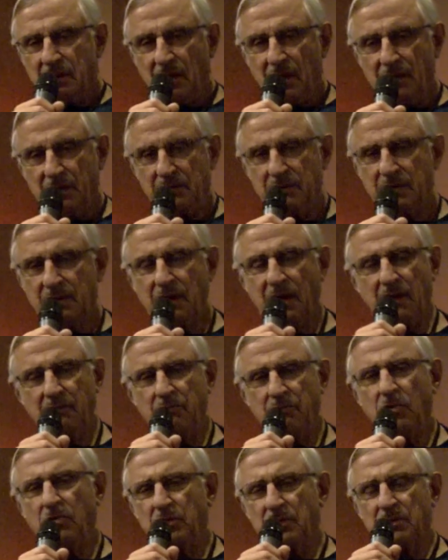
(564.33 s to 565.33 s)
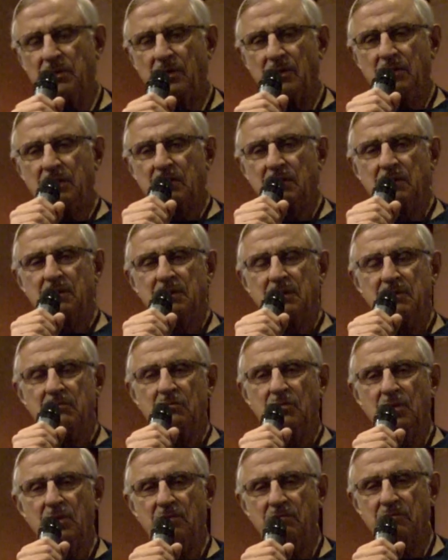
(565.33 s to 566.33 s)
I, I, wrote an article
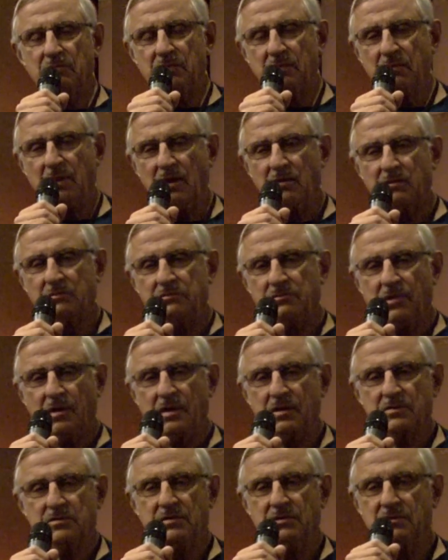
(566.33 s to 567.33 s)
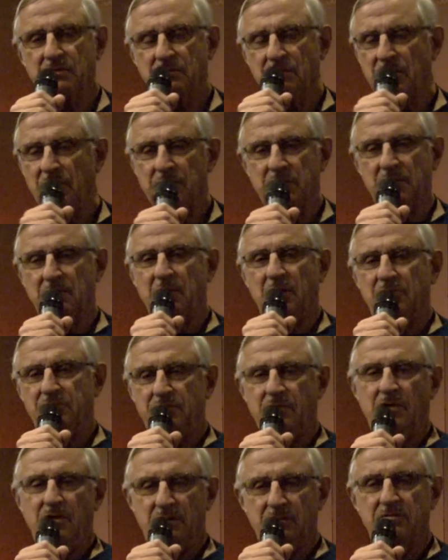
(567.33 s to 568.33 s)
in one of them about fonts, something about
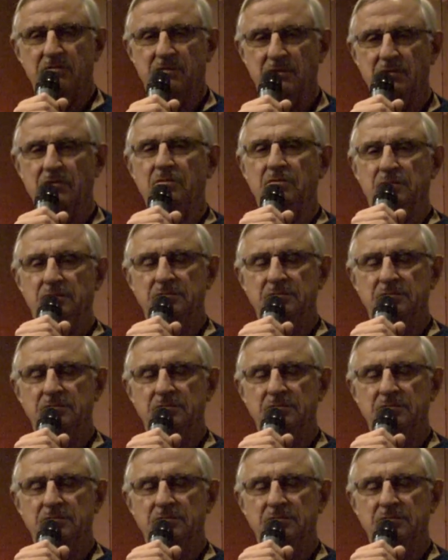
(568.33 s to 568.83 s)
fonts too.